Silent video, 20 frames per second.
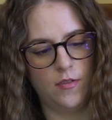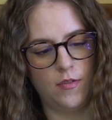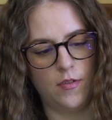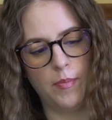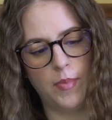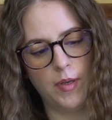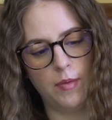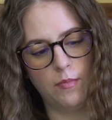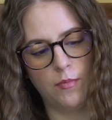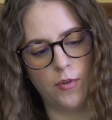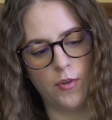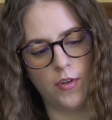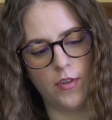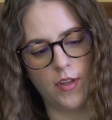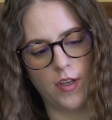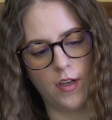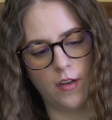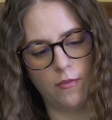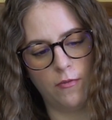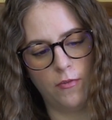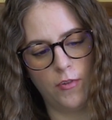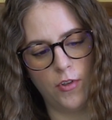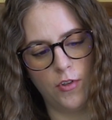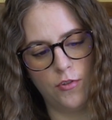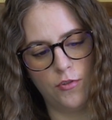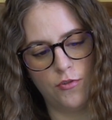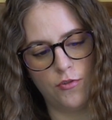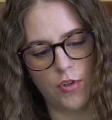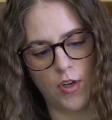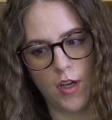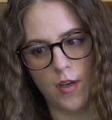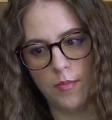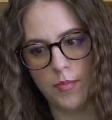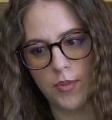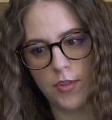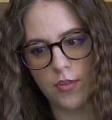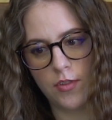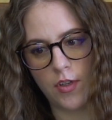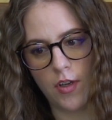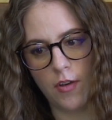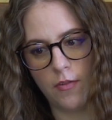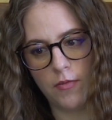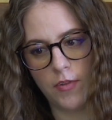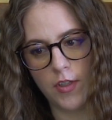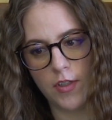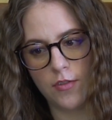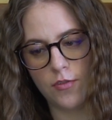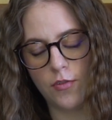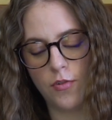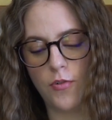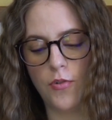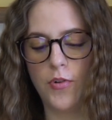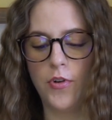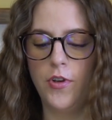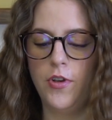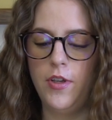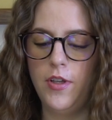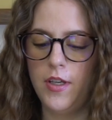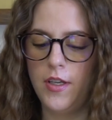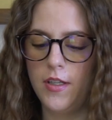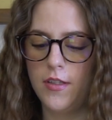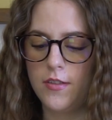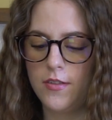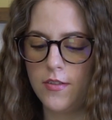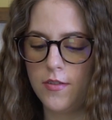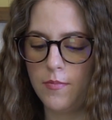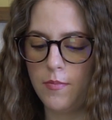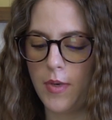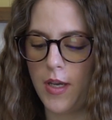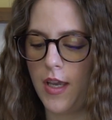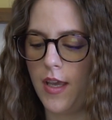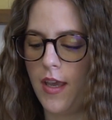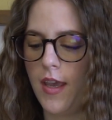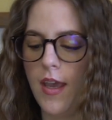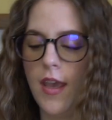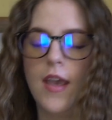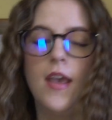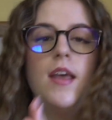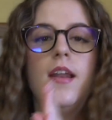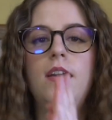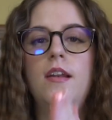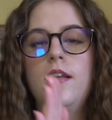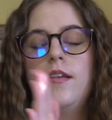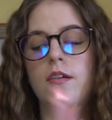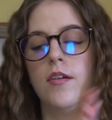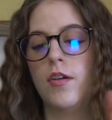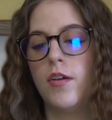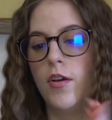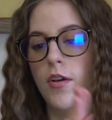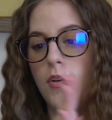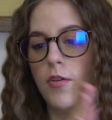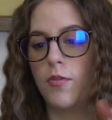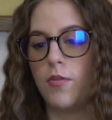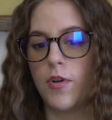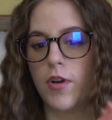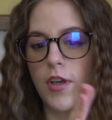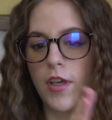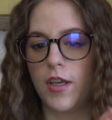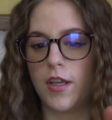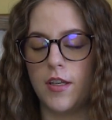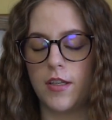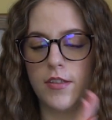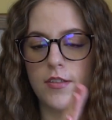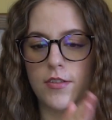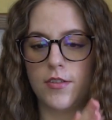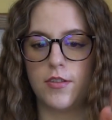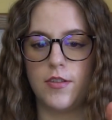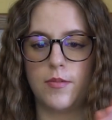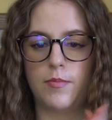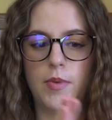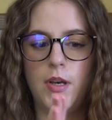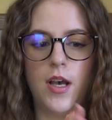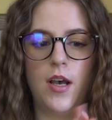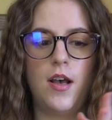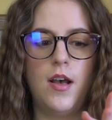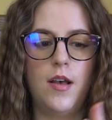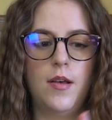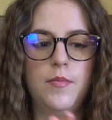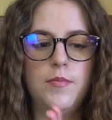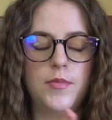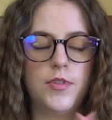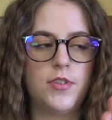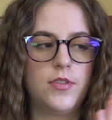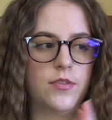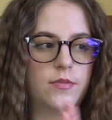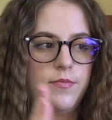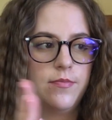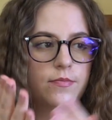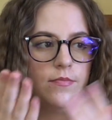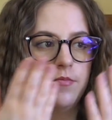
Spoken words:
A bit more than a few drops of this oil into my hand. Work it into the palms.